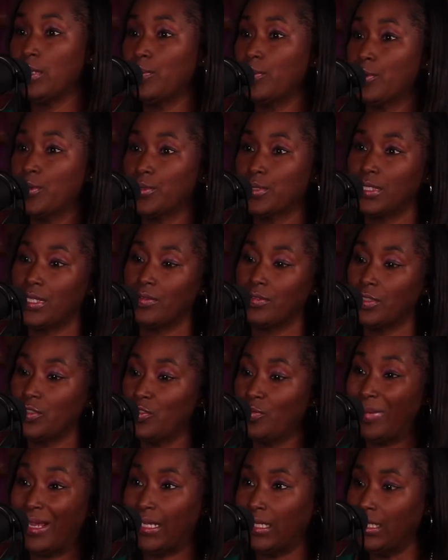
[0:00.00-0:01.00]
people
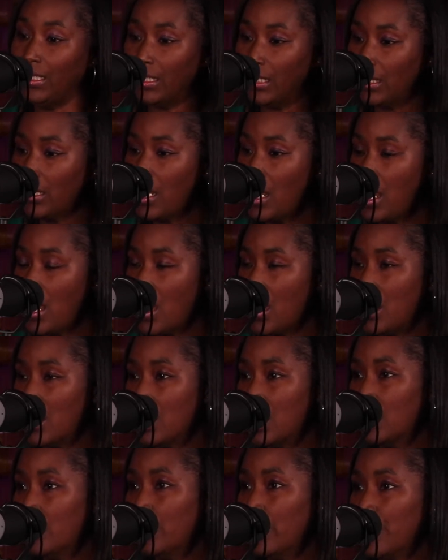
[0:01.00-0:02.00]
self-soothe by eating.
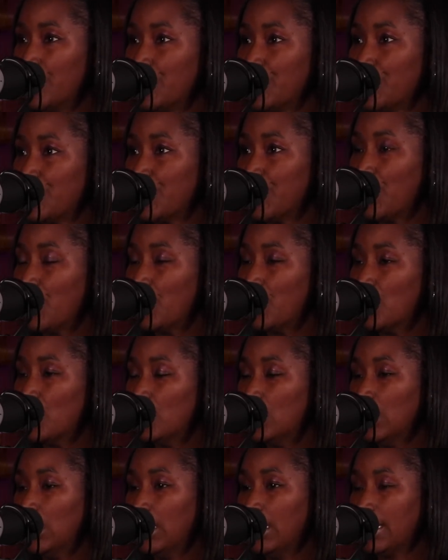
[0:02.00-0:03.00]
And
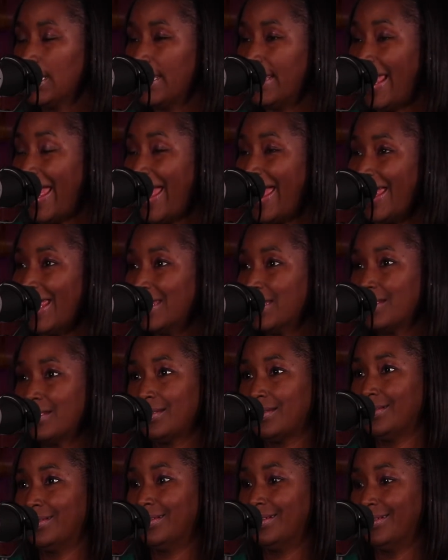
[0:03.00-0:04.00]
so
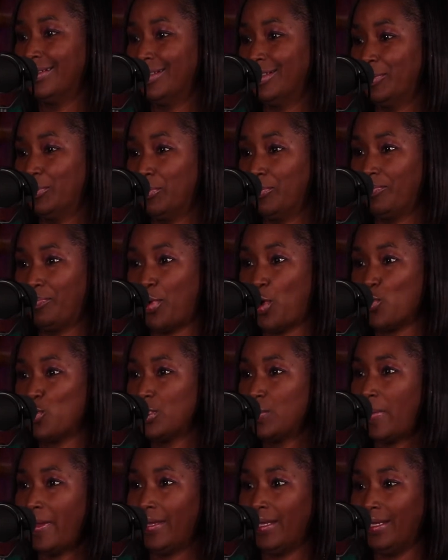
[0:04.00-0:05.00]
that
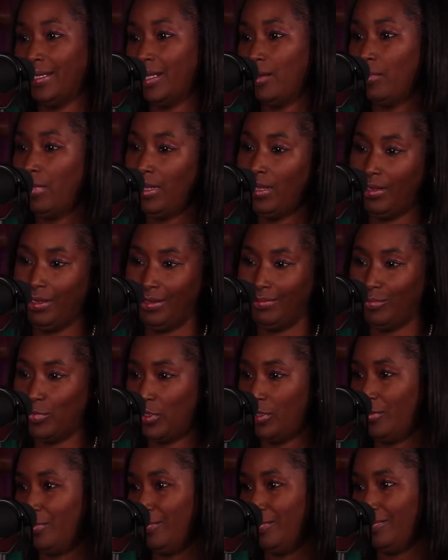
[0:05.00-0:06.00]
post-pandemic,
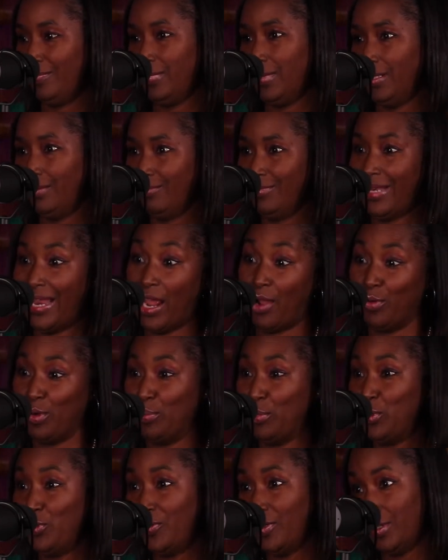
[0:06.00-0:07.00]
now we're
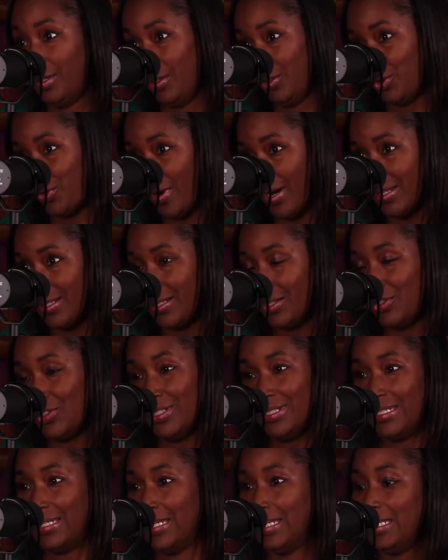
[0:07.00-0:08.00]
moving and
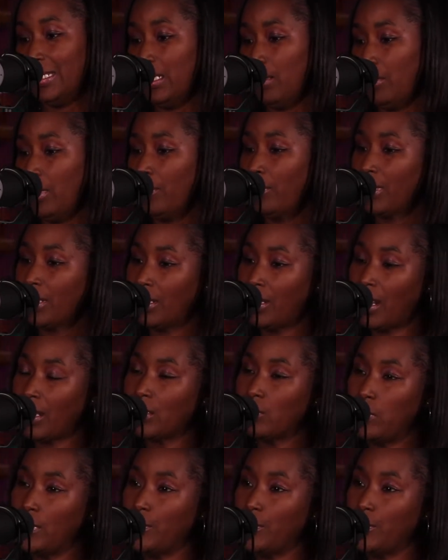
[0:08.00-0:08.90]
transitioning to endemic, but a lot of